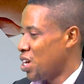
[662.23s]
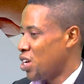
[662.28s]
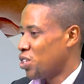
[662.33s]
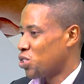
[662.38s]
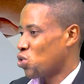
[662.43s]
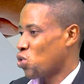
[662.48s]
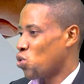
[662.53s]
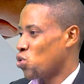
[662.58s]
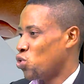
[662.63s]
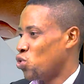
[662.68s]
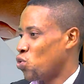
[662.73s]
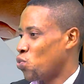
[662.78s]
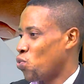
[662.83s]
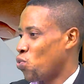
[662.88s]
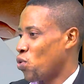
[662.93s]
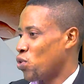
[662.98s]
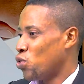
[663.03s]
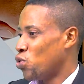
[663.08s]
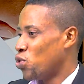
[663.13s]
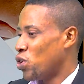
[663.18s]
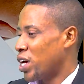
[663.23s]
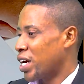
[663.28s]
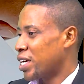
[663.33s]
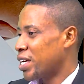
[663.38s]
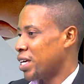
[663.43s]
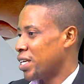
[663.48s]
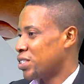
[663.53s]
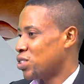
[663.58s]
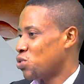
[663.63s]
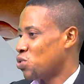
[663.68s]
So
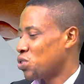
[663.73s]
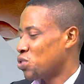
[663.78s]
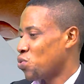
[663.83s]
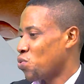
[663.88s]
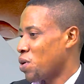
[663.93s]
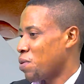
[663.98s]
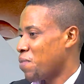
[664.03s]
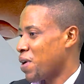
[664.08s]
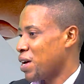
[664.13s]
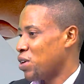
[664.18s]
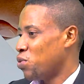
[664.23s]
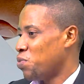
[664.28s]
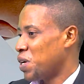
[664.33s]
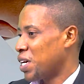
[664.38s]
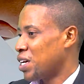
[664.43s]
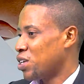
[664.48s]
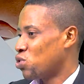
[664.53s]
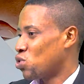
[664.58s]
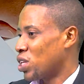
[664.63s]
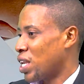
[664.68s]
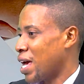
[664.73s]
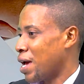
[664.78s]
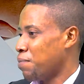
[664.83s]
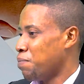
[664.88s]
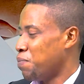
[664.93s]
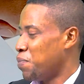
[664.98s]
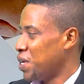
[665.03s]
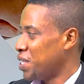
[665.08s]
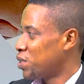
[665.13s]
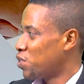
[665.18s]
a situation whereby you begin to
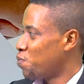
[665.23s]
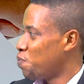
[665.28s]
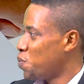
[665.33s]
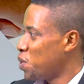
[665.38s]
like beat